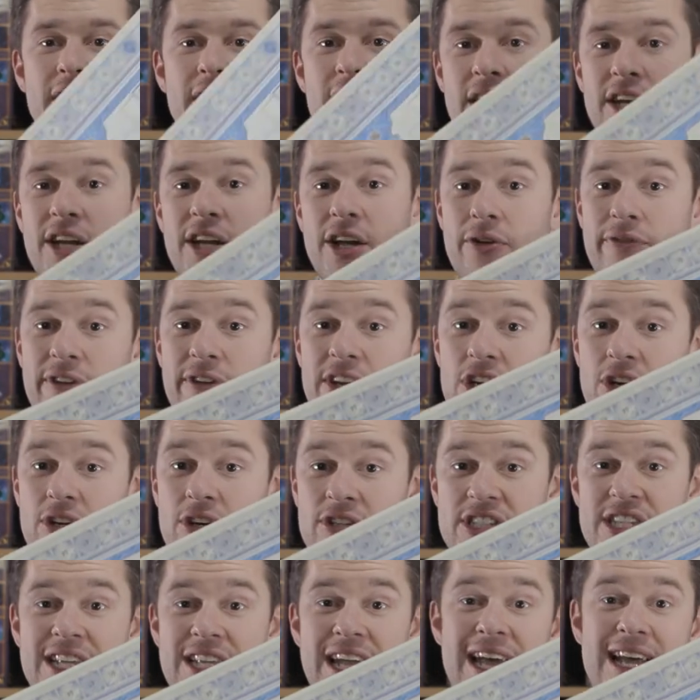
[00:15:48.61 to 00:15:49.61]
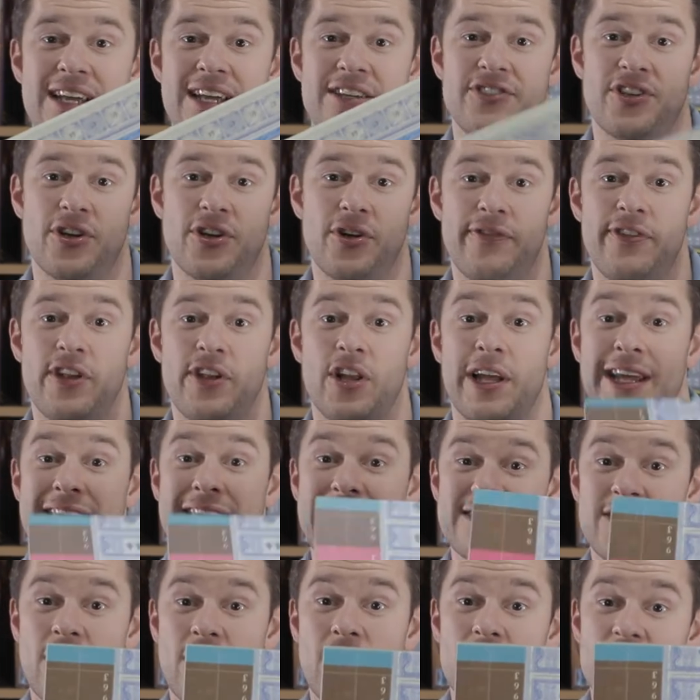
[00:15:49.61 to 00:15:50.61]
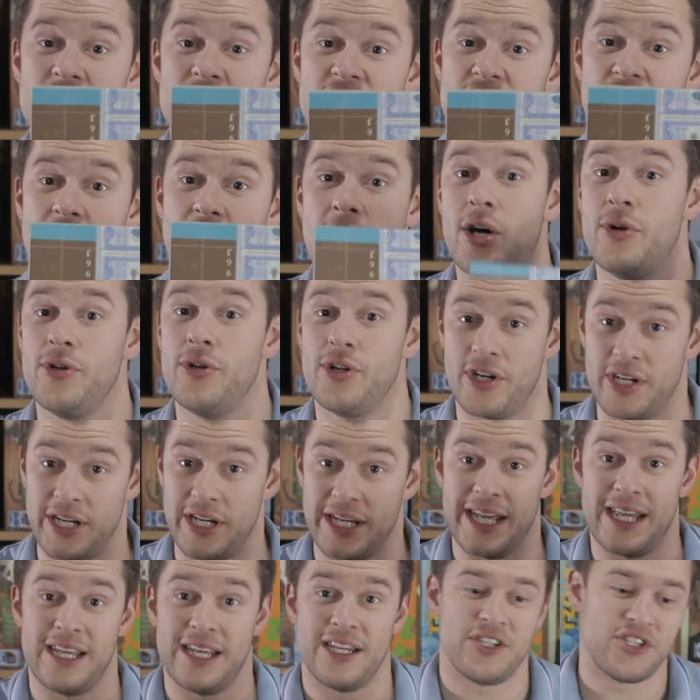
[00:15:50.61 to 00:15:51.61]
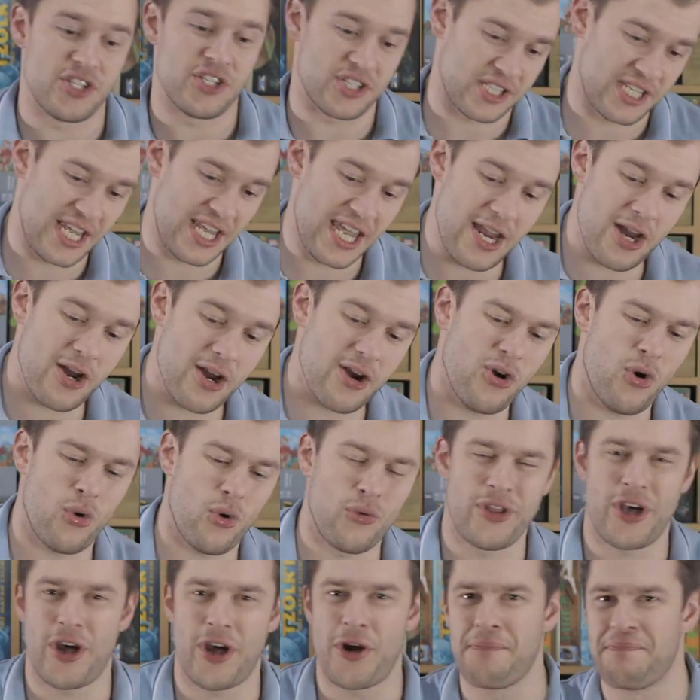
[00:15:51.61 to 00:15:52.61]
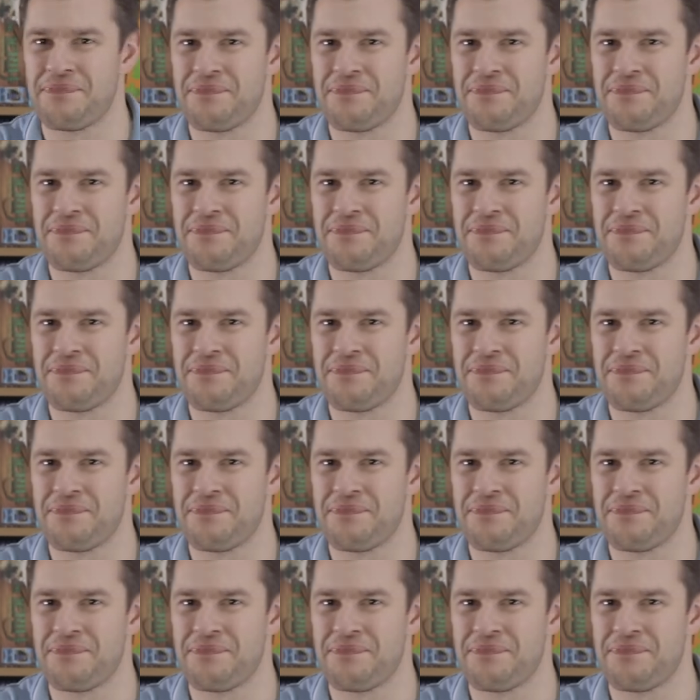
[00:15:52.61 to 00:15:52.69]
you know, Vinhos Nat, so if you like his art style, you're going to get it just here, although